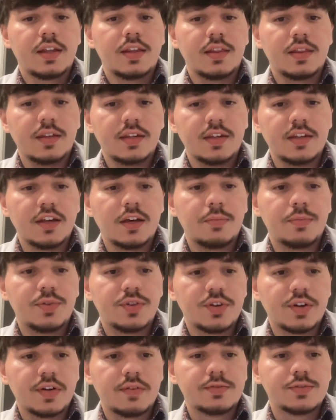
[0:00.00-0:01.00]
the
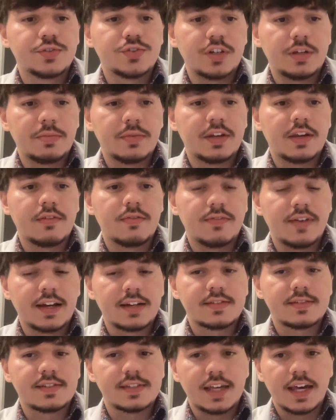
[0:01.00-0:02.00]
observed treatment
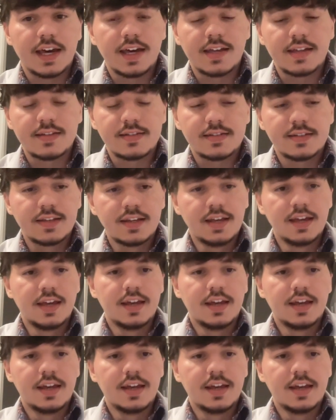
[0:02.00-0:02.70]
effect size.